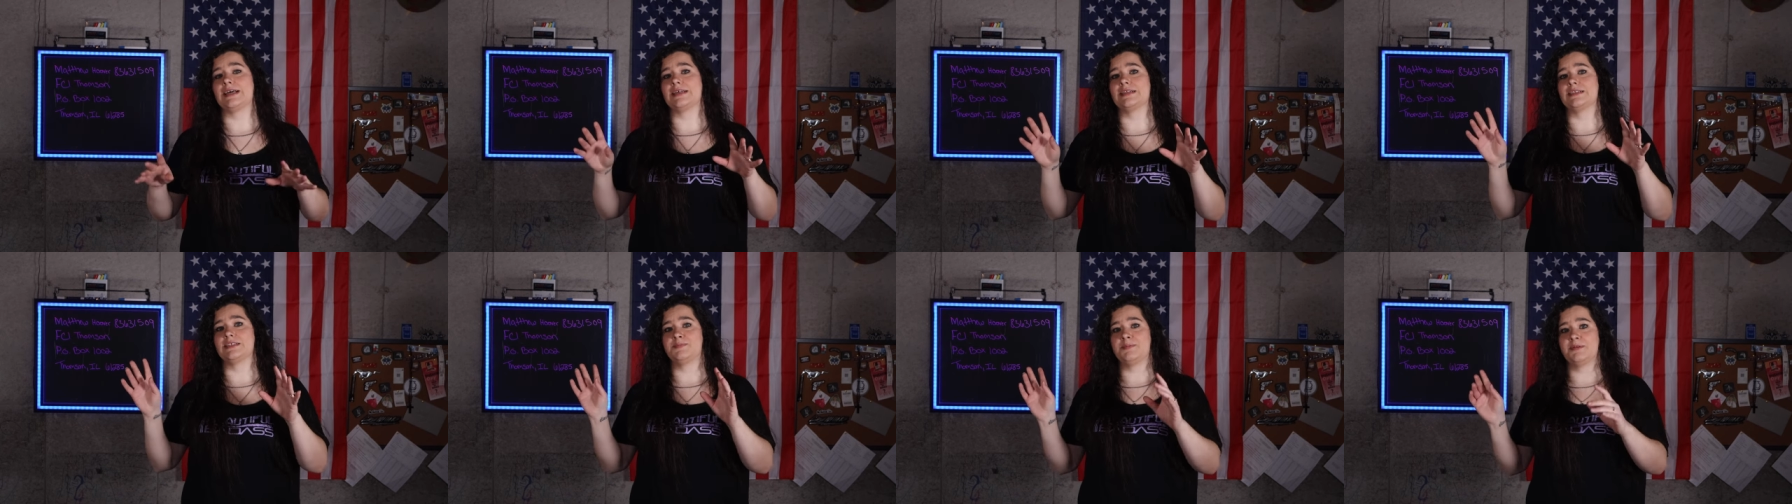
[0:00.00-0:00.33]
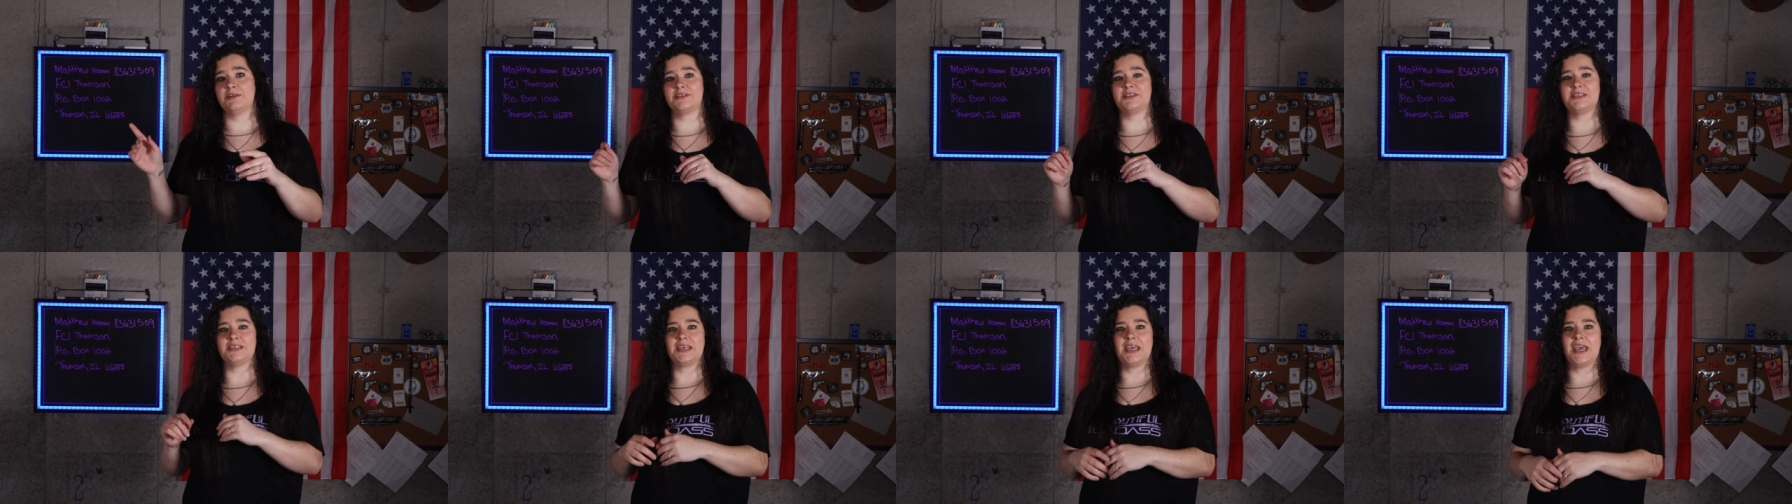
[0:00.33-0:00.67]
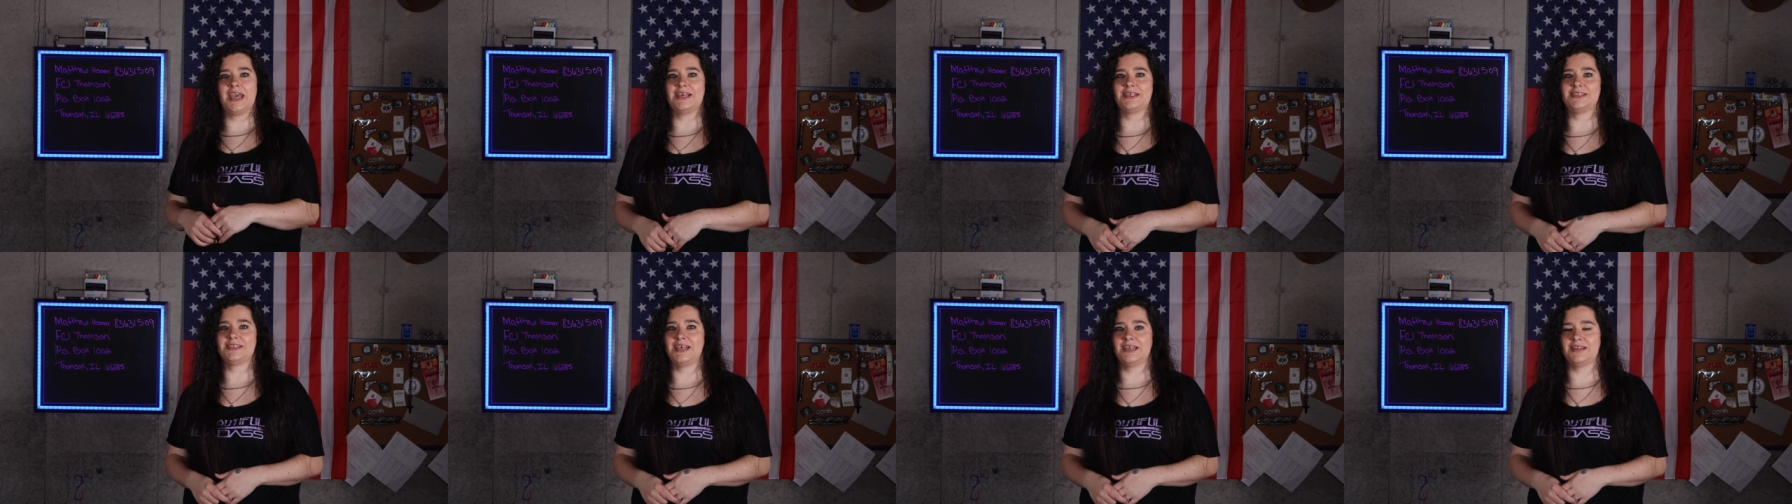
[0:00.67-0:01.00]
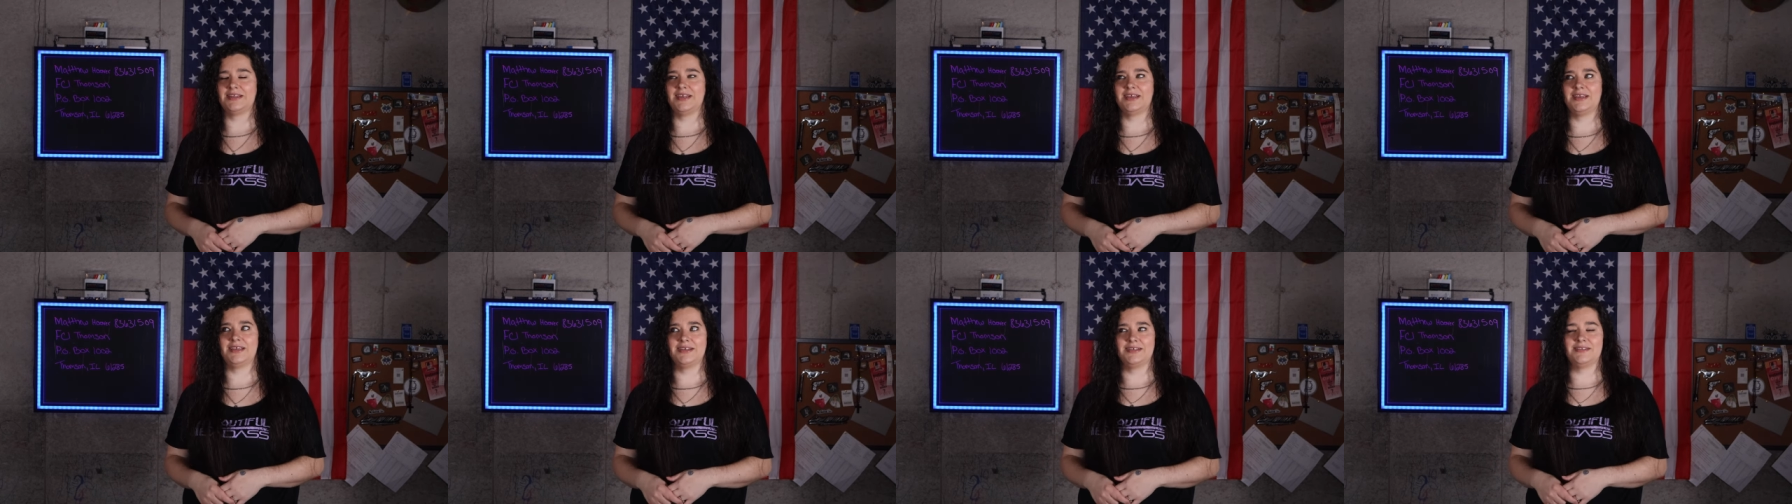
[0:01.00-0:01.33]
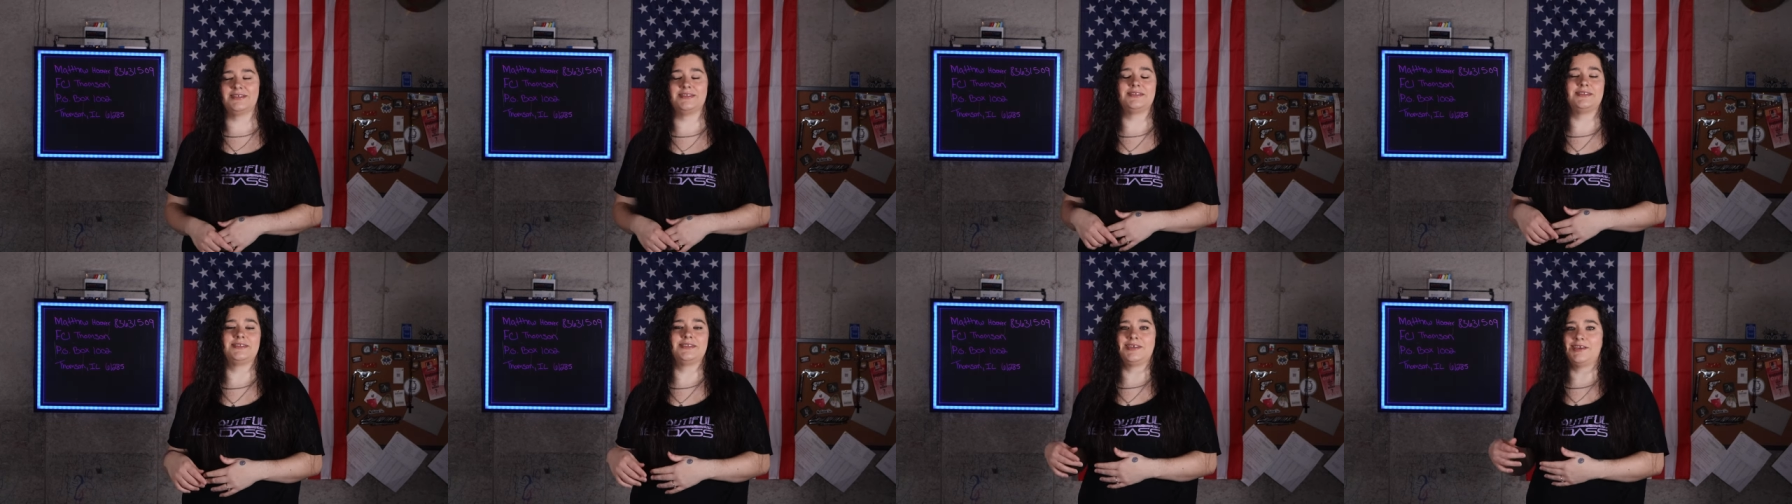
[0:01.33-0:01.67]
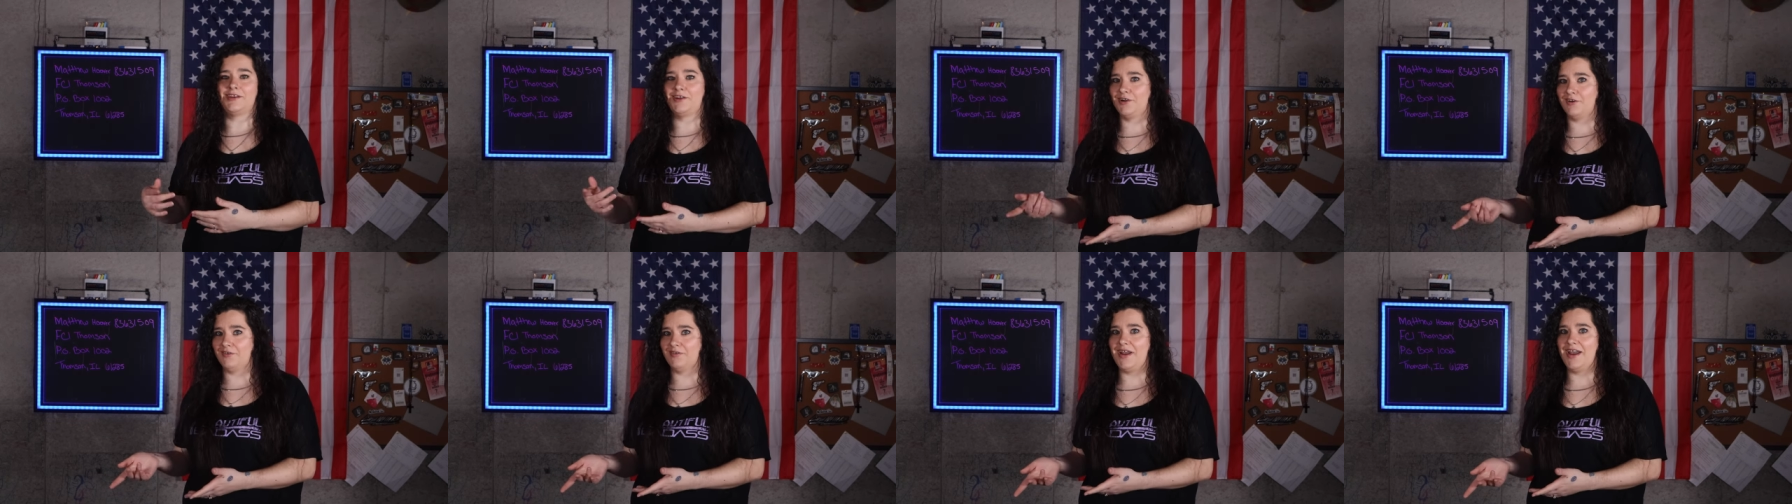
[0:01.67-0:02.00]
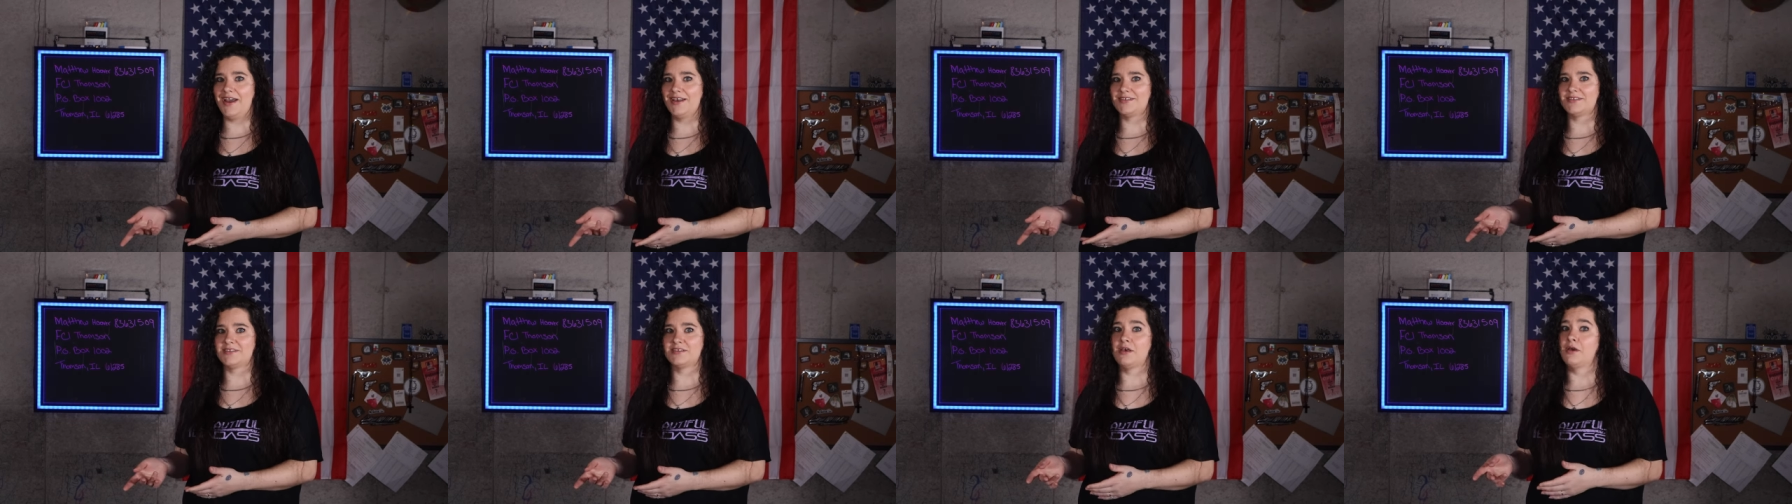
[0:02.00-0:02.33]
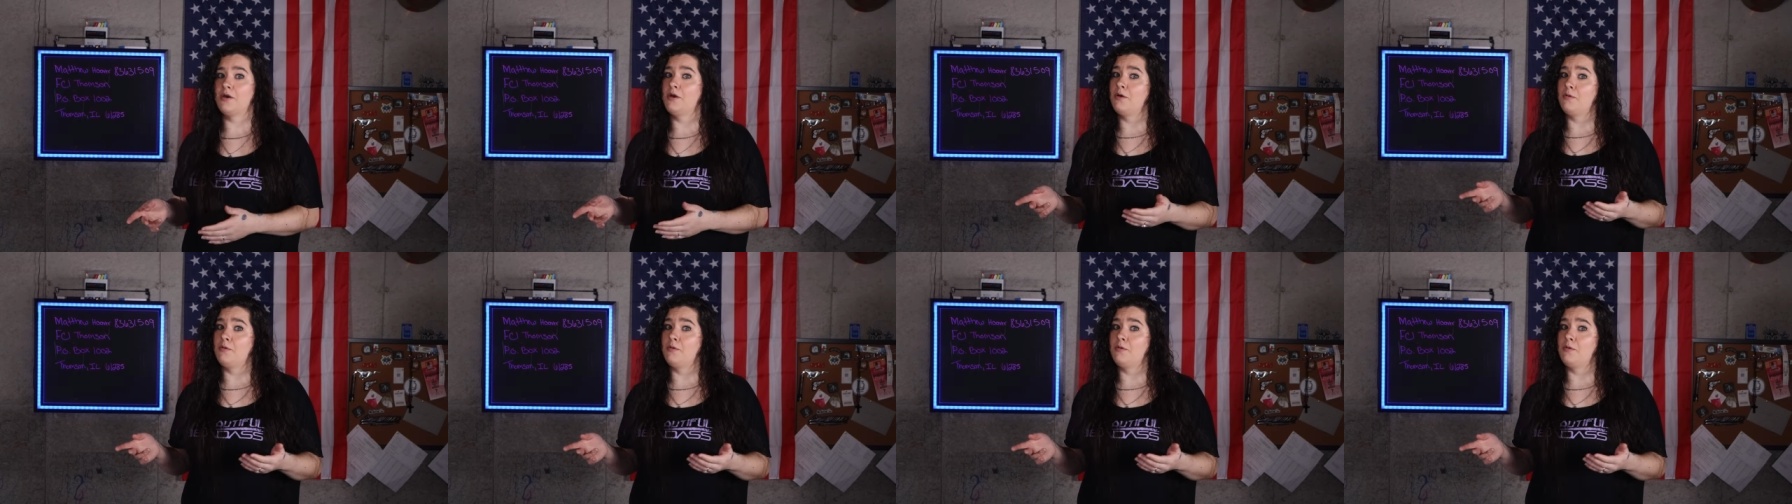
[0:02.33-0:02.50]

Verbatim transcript: conspiracy case like they did CRS?